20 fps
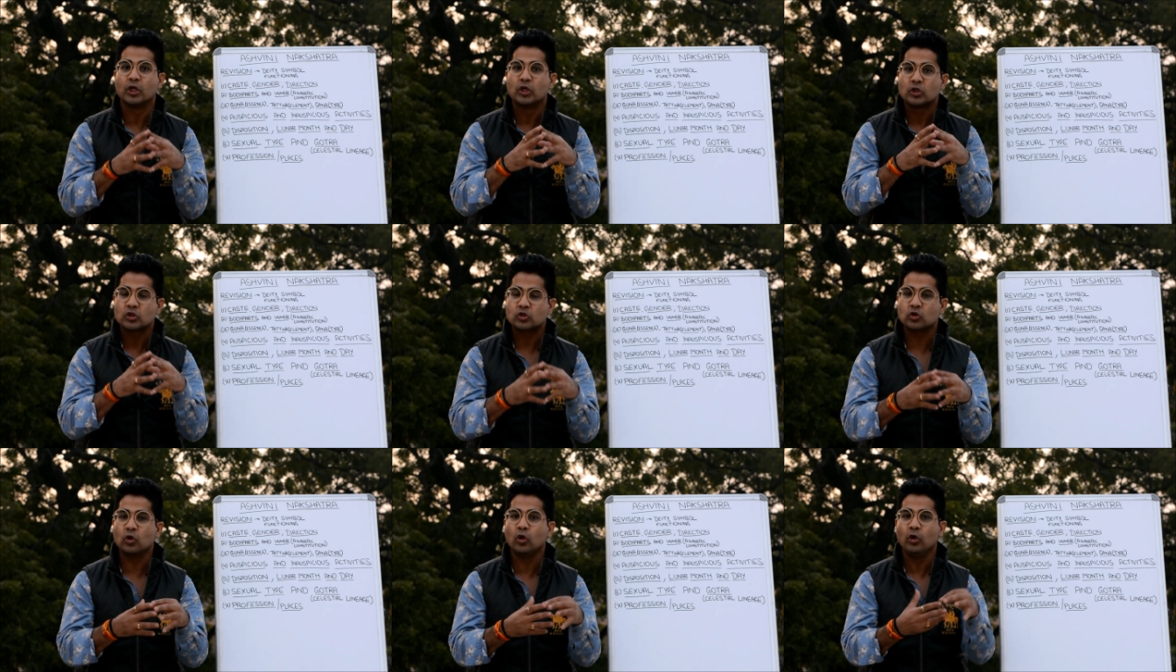
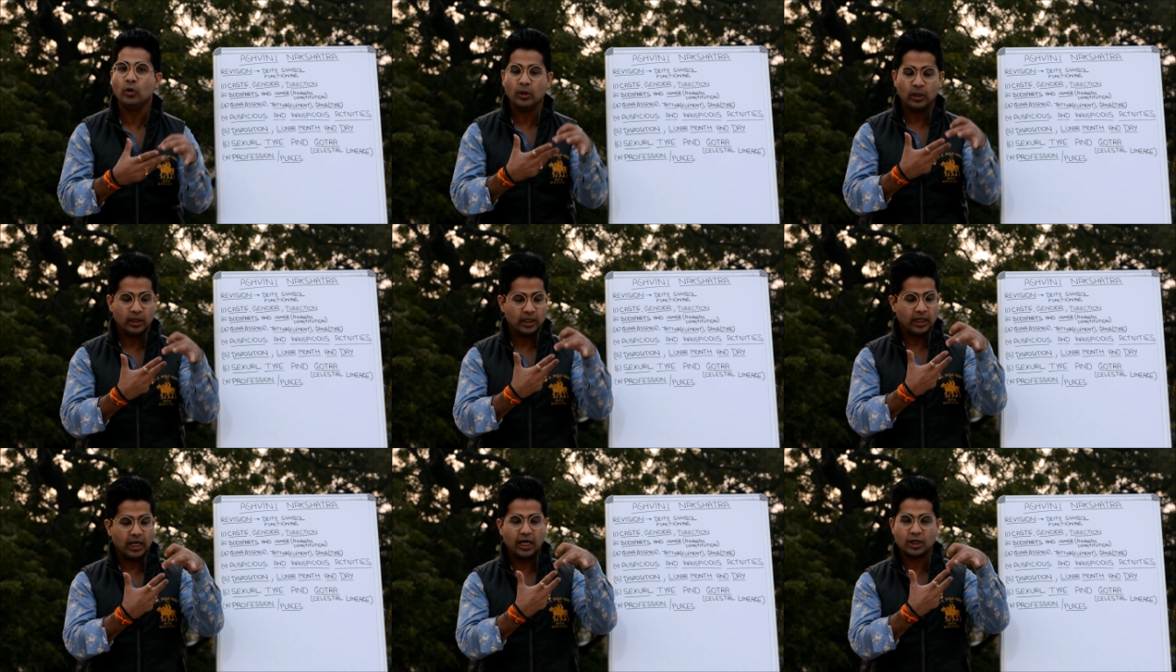So
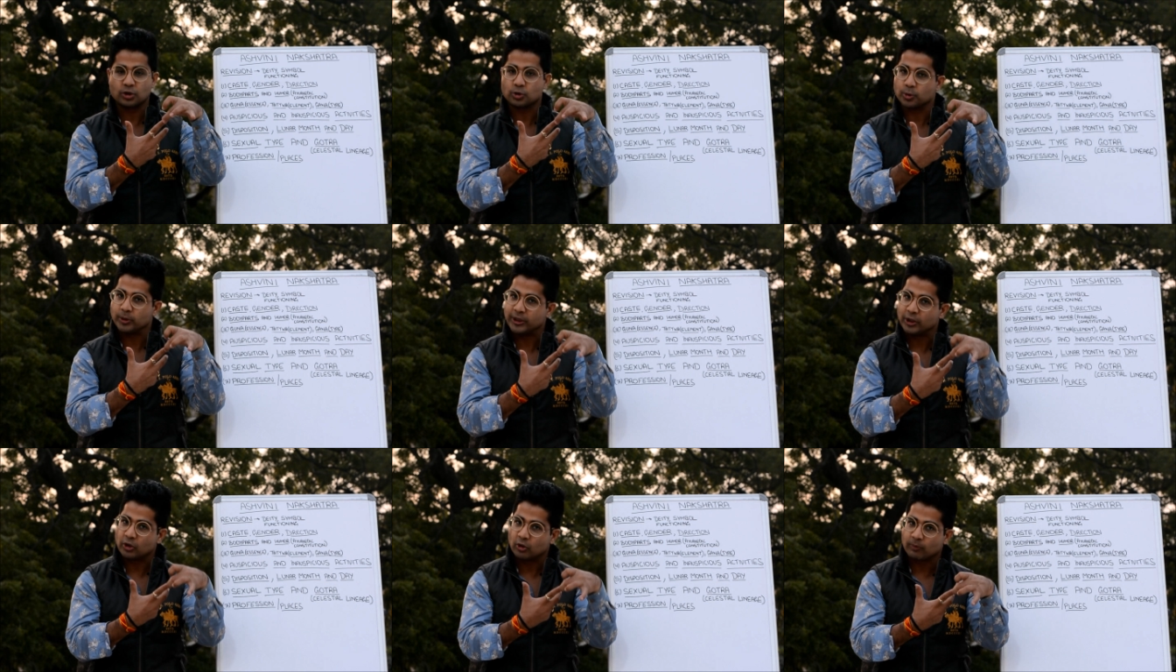
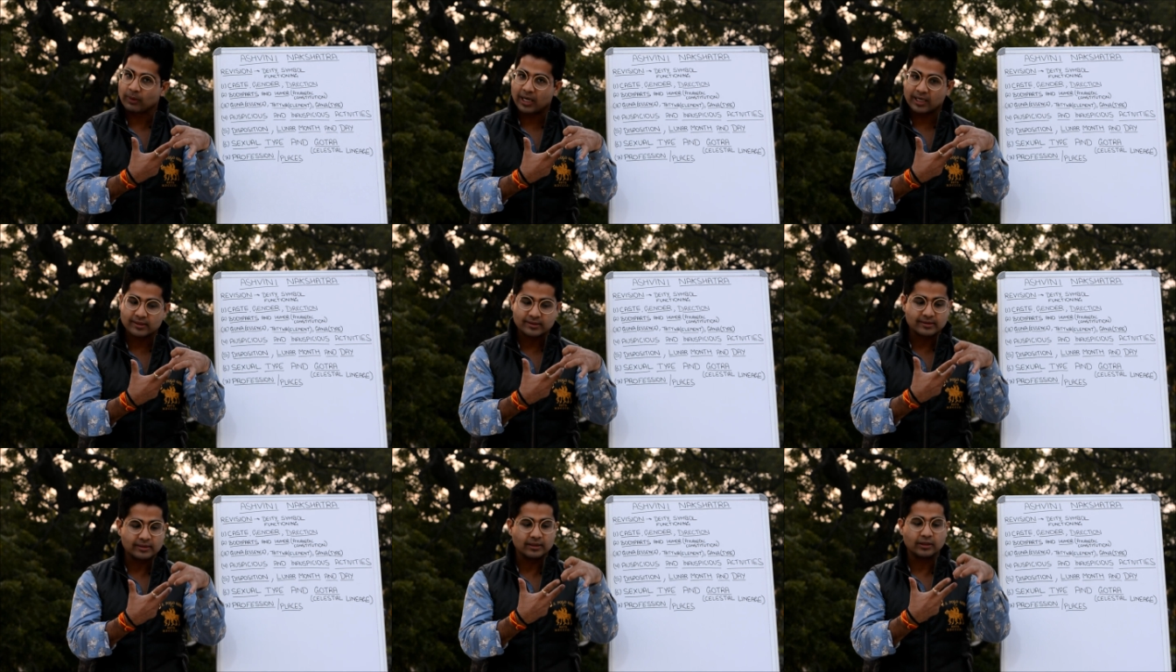Ashwini
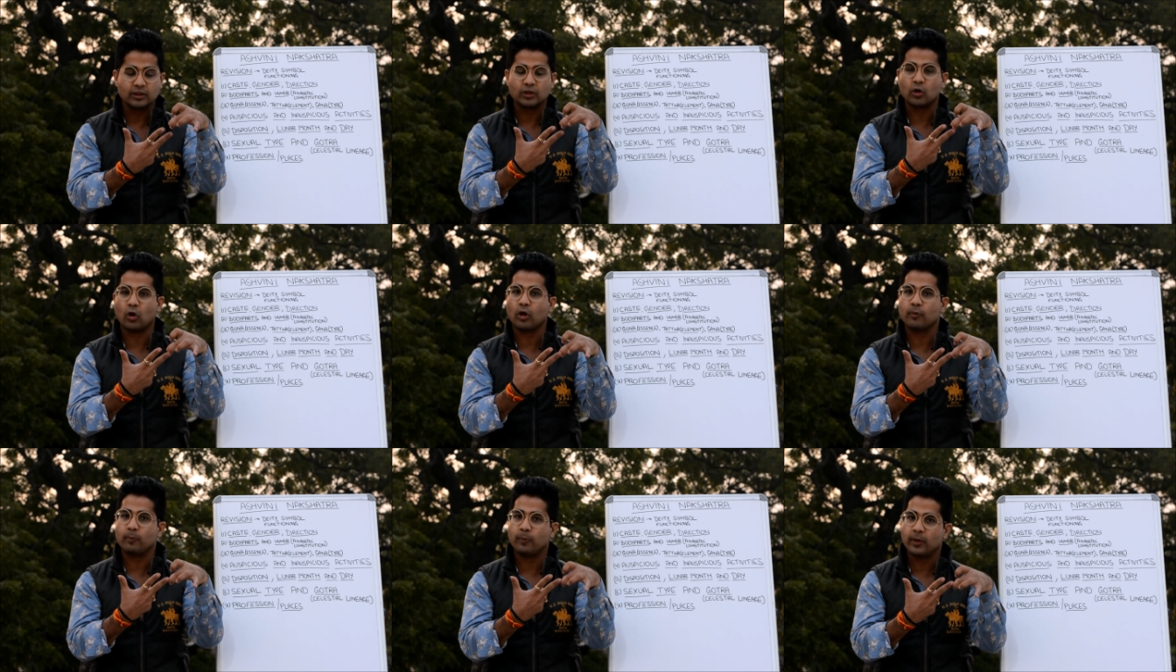Kumars,
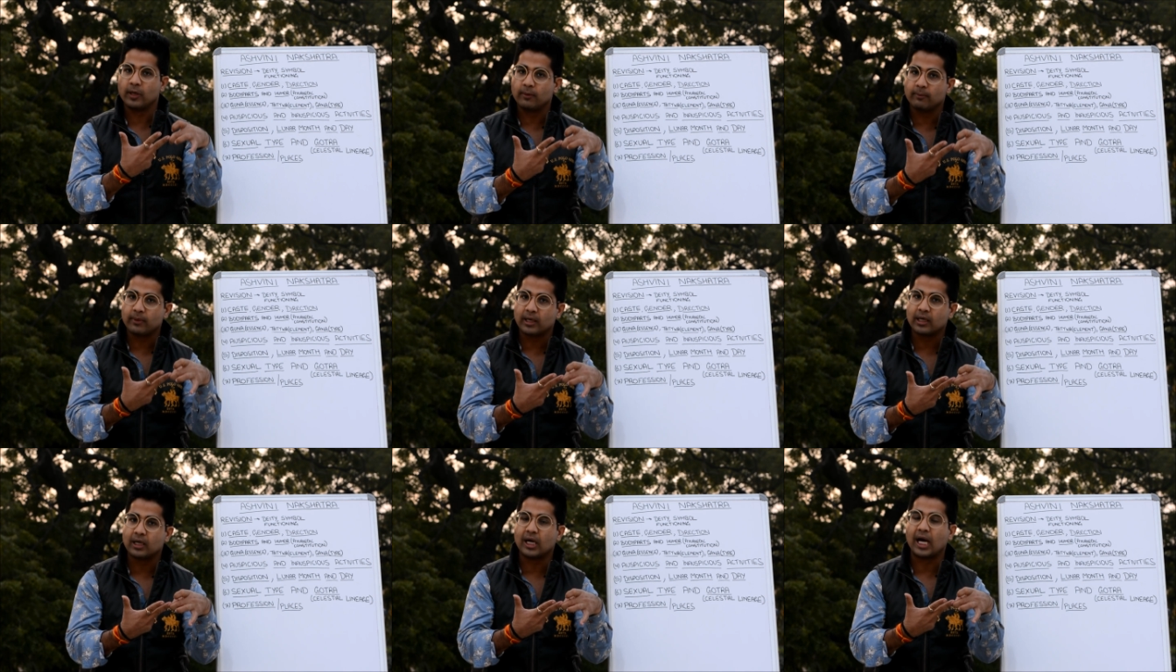Lord
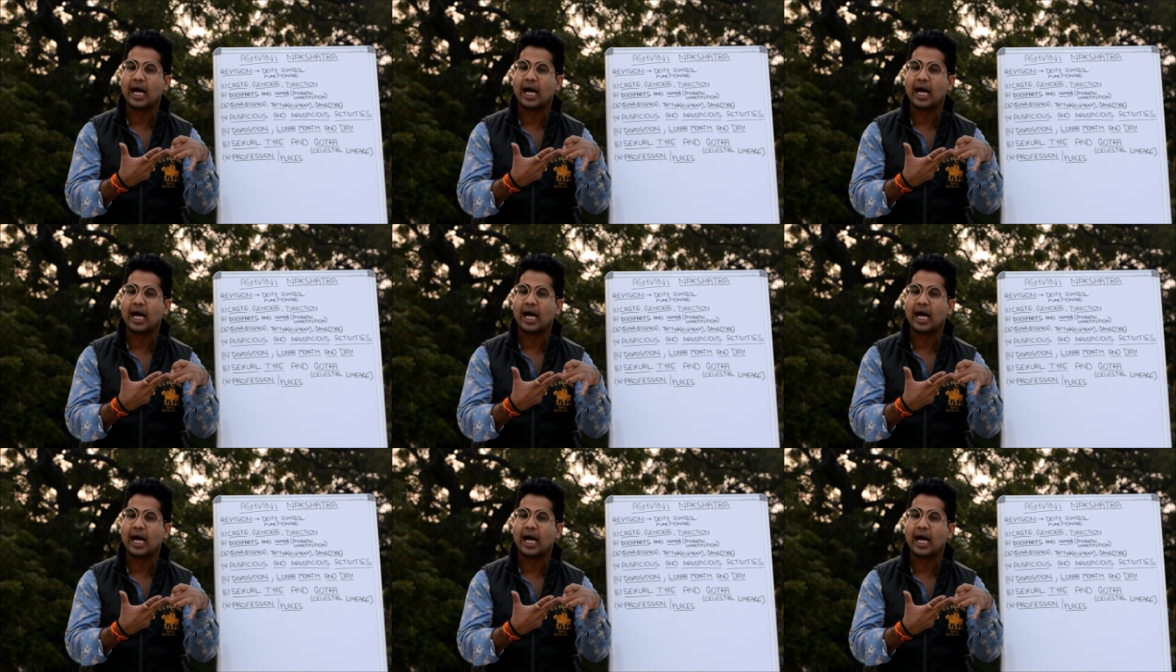Brahma